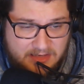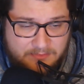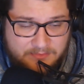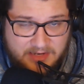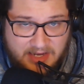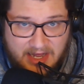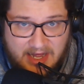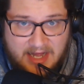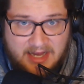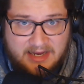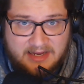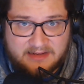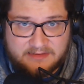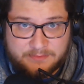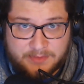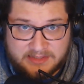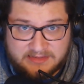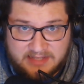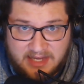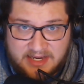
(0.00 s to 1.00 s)
to high
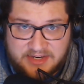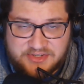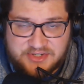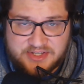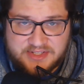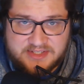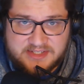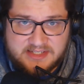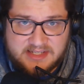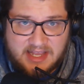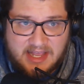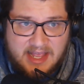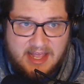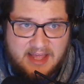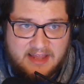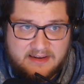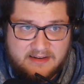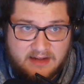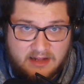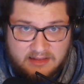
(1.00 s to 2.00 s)
expectations,
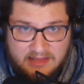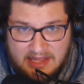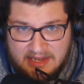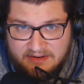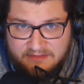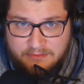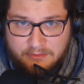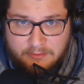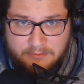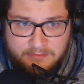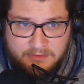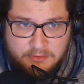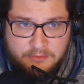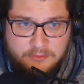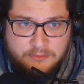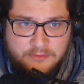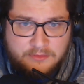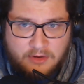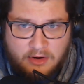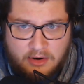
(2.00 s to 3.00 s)
and a lot of
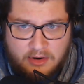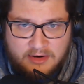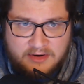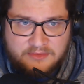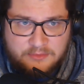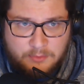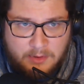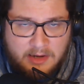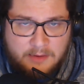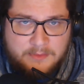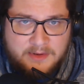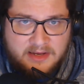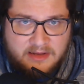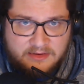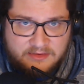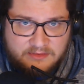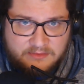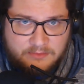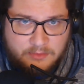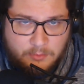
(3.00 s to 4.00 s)
reviews are as well
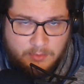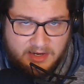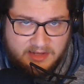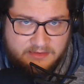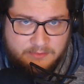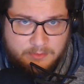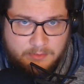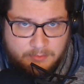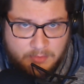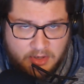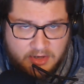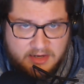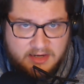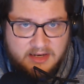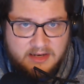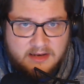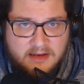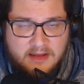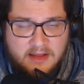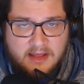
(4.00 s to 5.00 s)
because of the way it's been
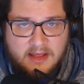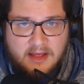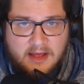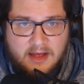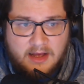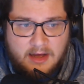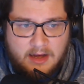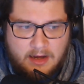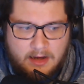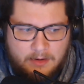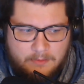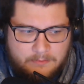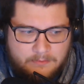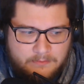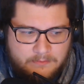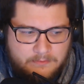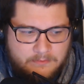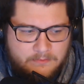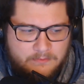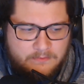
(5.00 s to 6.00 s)
marketed.
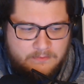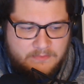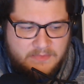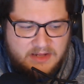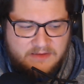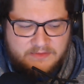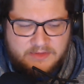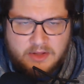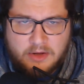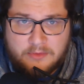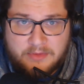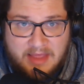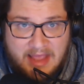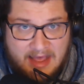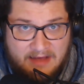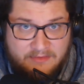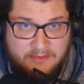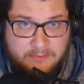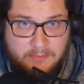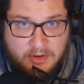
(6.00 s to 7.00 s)
Even though they
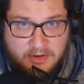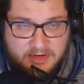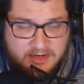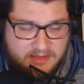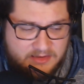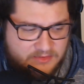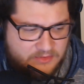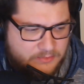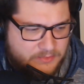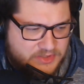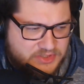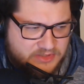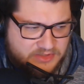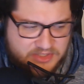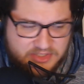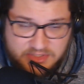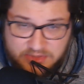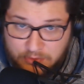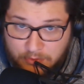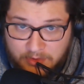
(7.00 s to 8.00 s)
haven't marketed too much of the
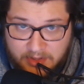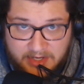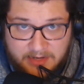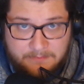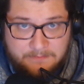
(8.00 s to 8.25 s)
story,